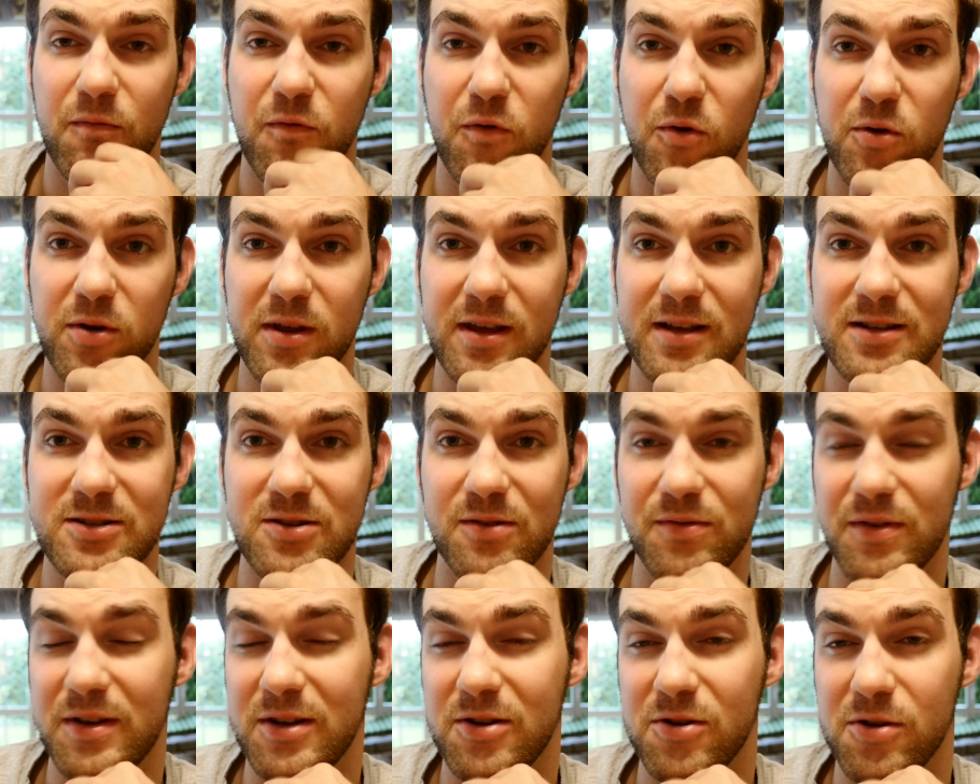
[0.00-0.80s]
4 gigs
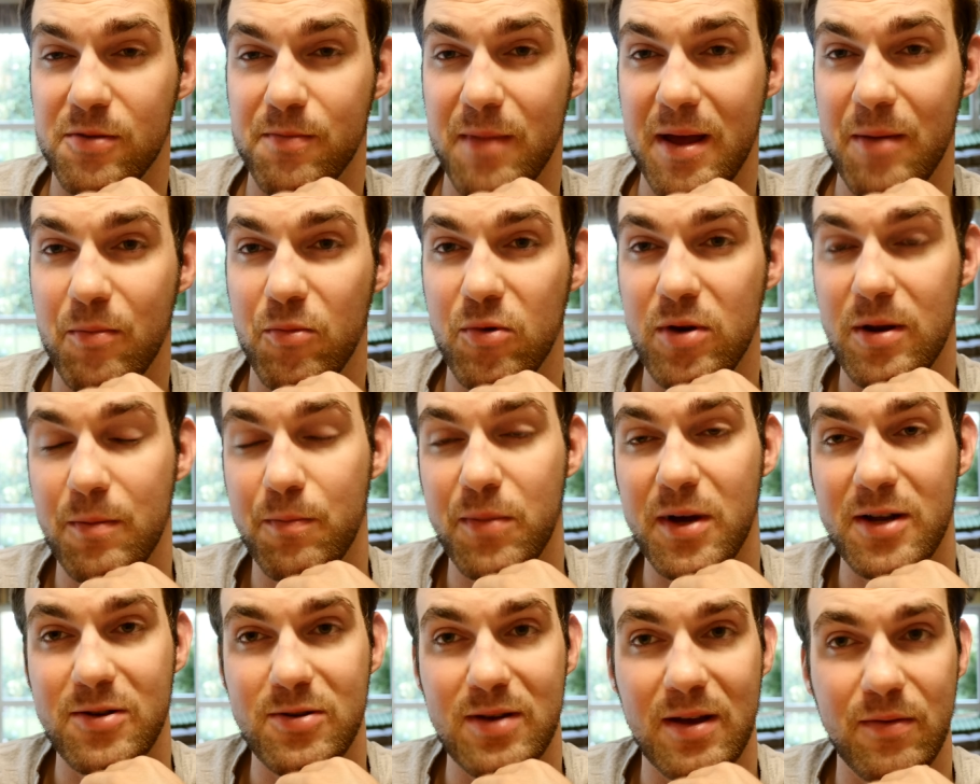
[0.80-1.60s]
of internal memory
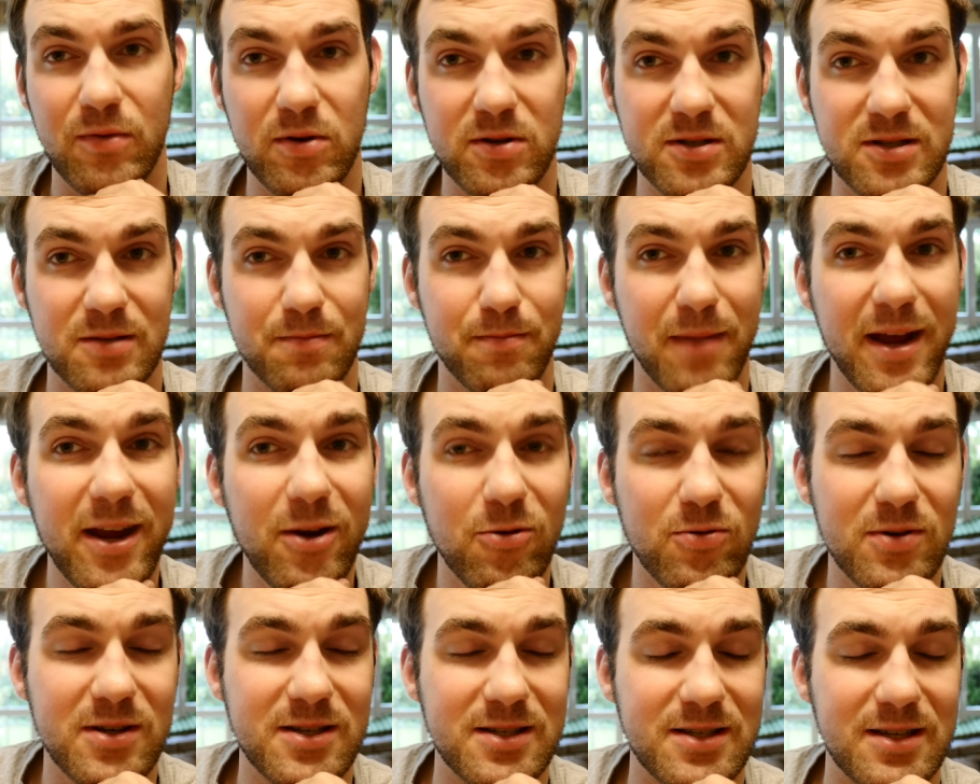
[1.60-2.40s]
but we have also
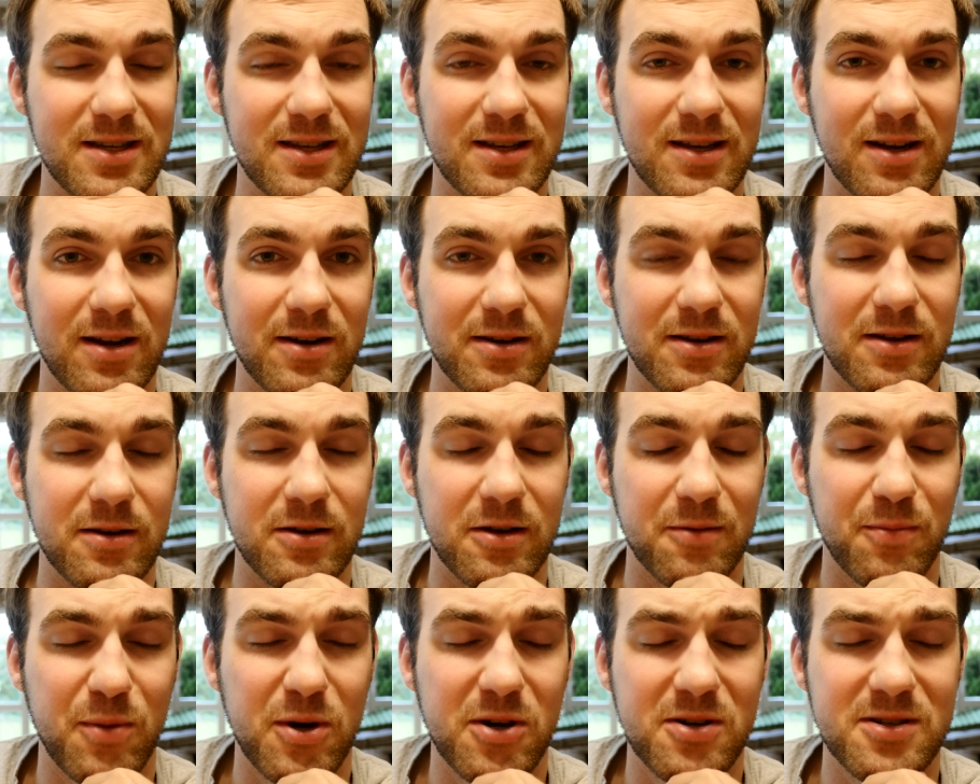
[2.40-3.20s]
micro SD card in
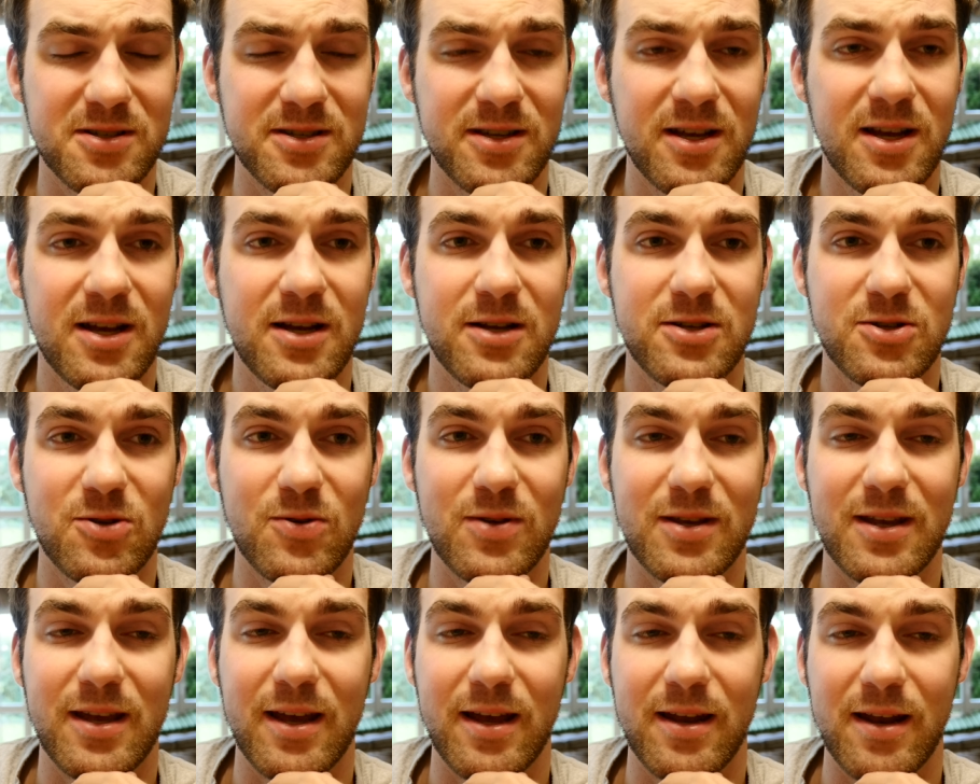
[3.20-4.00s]
the box so
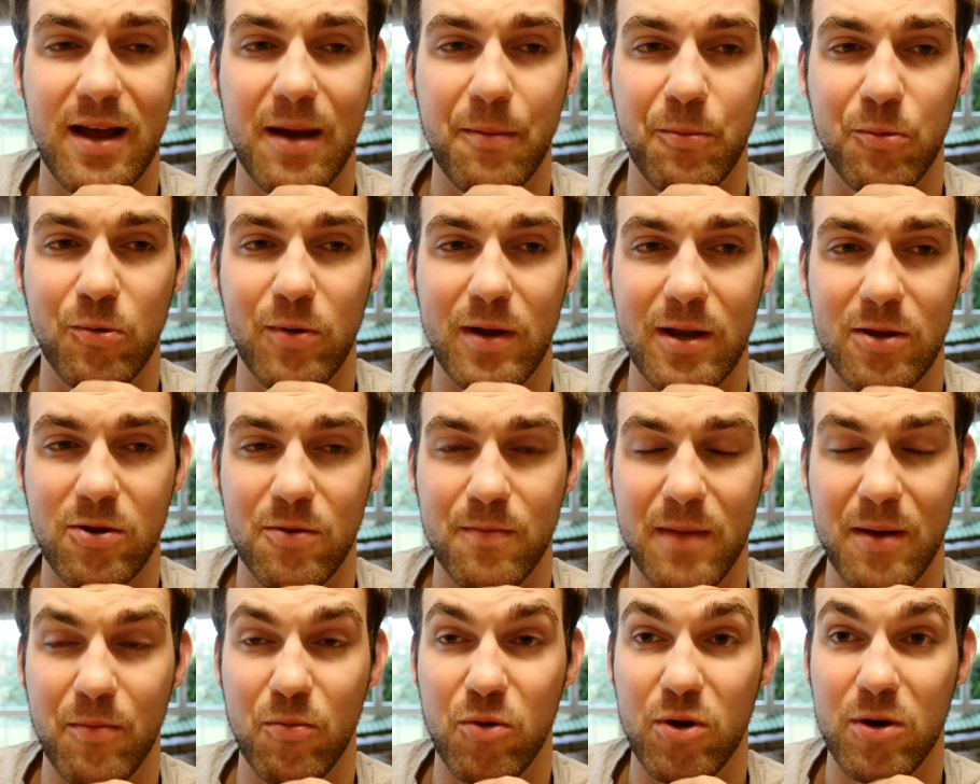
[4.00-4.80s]
you can upgrade your
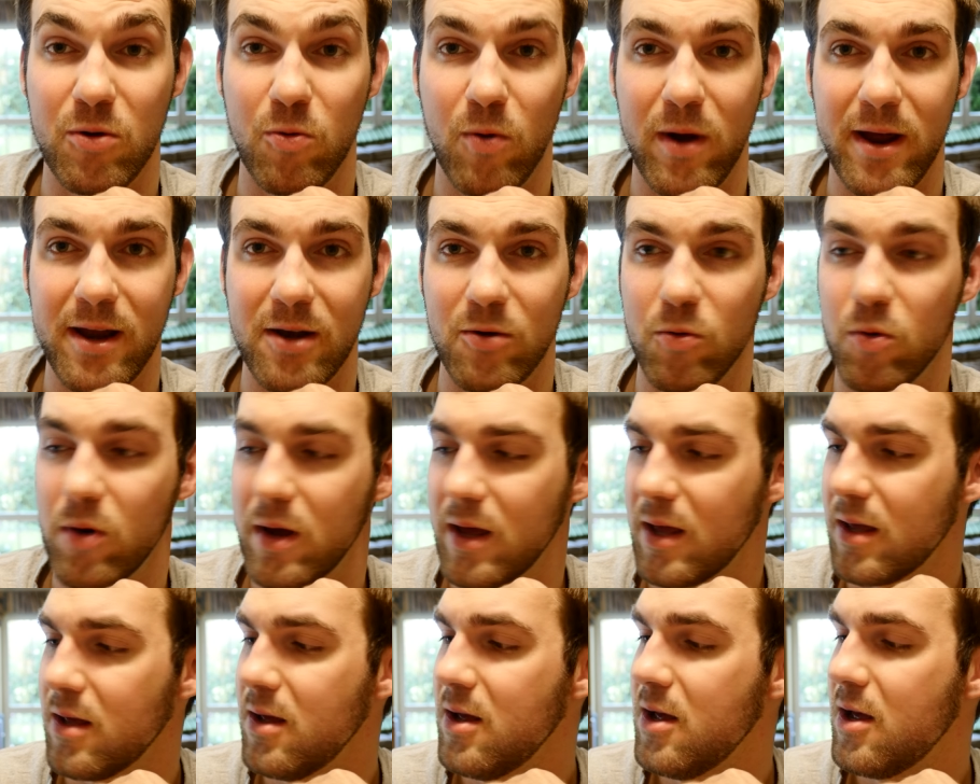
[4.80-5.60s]
memory right right
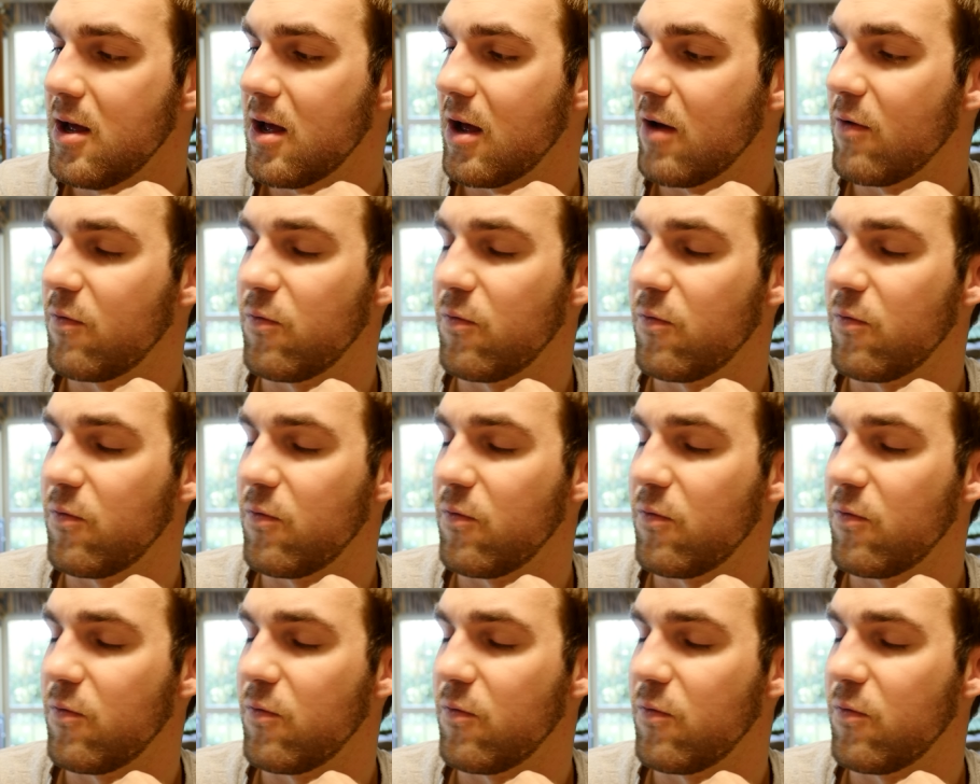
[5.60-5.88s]
away uh,